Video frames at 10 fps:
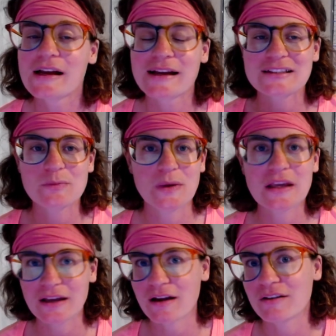
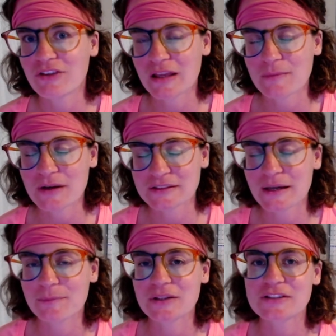Speaking of email
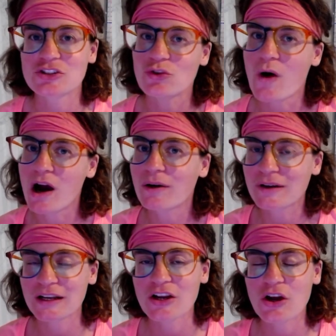templates, you
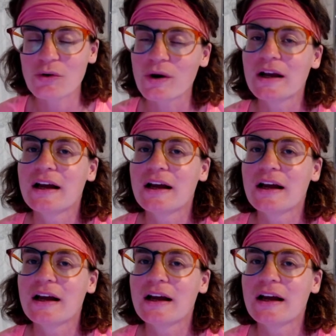already know